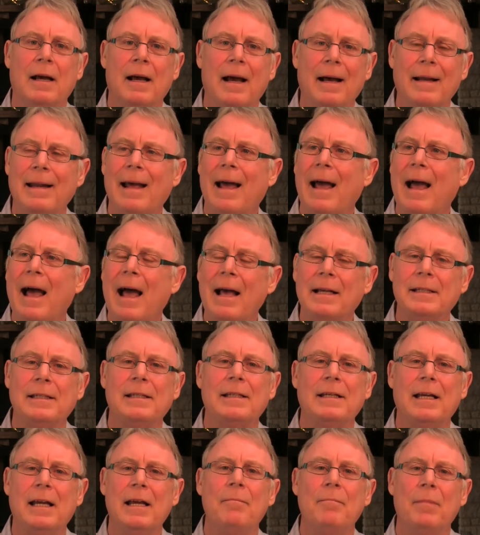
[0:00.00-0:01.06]
and
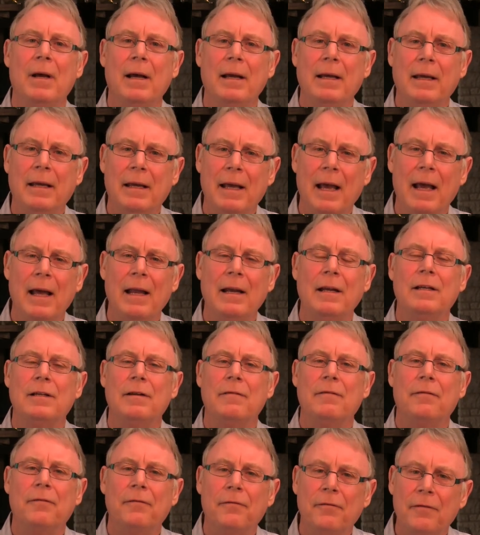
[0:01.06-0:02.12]
ask him again to
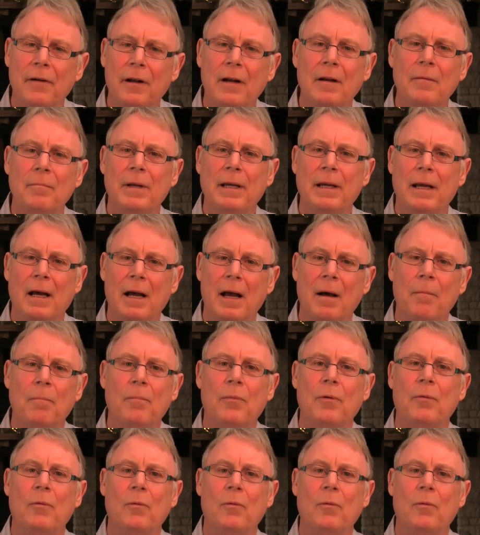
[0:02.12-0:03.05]
fill me up